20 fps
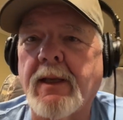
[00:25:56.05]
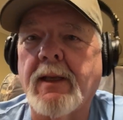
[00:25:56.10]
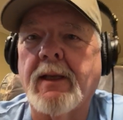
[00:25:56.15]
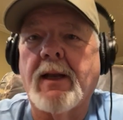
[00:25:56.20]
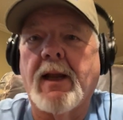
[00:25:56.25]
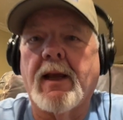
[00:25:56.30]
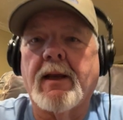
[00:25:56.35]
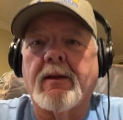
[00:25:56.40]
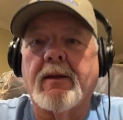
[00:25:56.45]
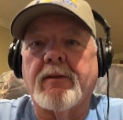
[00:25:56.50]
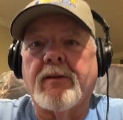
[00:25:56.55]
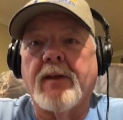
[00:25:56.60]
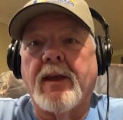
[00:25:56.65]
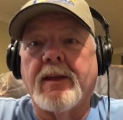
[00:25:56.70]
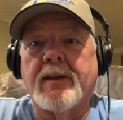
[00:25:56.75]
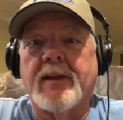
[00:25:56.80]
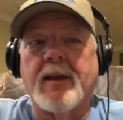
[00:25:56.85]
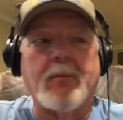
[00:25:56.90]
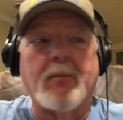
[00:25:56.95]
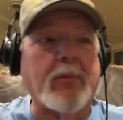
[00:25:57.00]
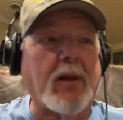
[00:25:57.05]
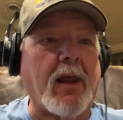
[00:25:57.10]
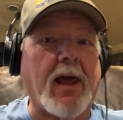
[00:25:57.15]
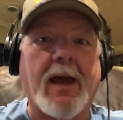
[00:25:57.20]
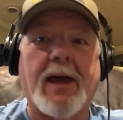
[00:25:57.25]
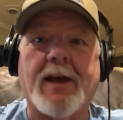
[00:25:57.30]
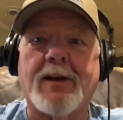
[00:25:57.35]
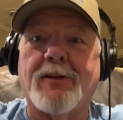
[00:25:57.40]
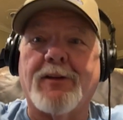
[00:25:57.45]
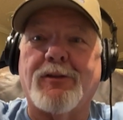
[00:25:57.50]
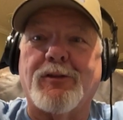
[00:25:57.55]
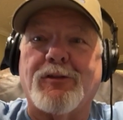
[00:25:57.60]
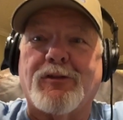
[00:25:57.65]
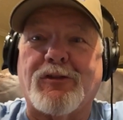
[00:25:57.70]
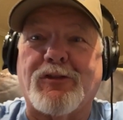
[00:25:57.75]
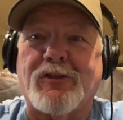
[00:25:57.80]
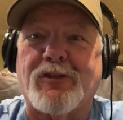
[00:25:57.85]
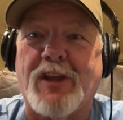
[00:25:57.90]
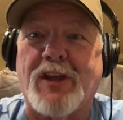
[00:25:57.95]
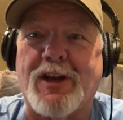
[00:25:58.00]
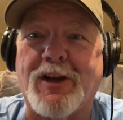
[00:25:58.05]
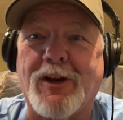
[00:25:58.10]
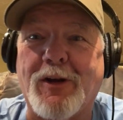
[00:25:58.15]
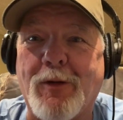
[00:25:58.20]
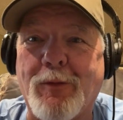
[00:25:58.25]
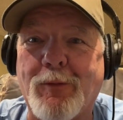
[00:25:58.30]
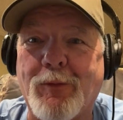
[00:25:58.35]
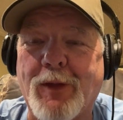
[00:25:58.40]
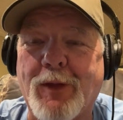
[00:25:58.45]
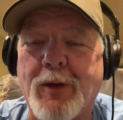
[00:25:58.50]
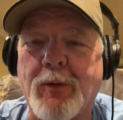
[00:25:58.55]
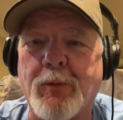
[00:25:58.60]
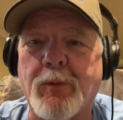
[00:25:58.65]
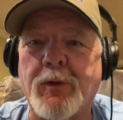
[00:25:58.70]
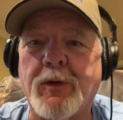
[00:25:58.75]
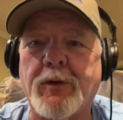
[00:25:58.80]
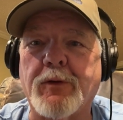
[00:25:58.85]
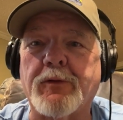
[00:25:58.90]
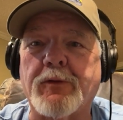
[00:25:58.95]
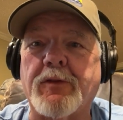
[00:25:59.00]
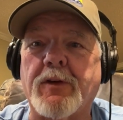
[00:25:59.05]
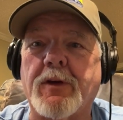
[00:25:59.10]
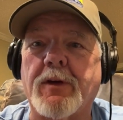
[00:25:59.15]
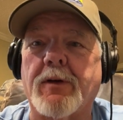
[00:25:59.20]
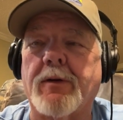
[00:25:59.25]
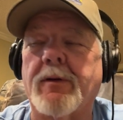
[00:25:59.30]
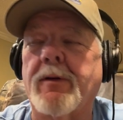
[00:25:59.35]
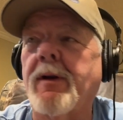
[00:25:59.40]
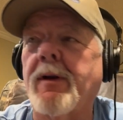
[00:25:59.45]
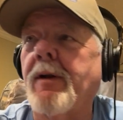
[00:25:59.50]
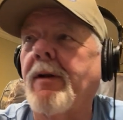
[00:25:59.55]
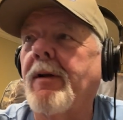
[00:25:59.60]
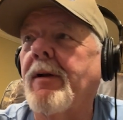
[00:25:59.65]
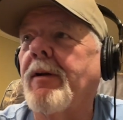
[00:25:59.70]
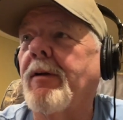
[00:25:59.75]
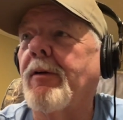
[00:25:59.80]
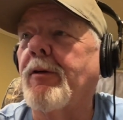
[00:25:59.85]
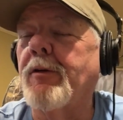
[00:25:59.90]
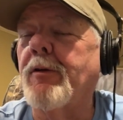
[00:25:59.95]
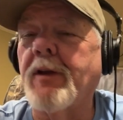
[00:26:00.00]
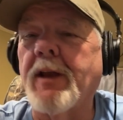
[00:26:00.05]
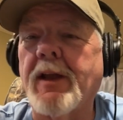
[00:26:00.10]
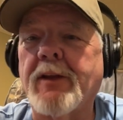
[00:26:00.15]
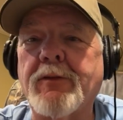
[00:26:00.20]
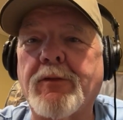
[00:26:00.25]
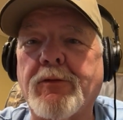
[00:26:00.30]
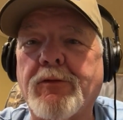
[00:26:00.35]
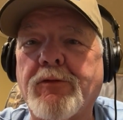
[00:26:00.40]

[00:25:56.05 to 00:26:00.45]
and I can take that blind and just set it over that wheelchair, or you got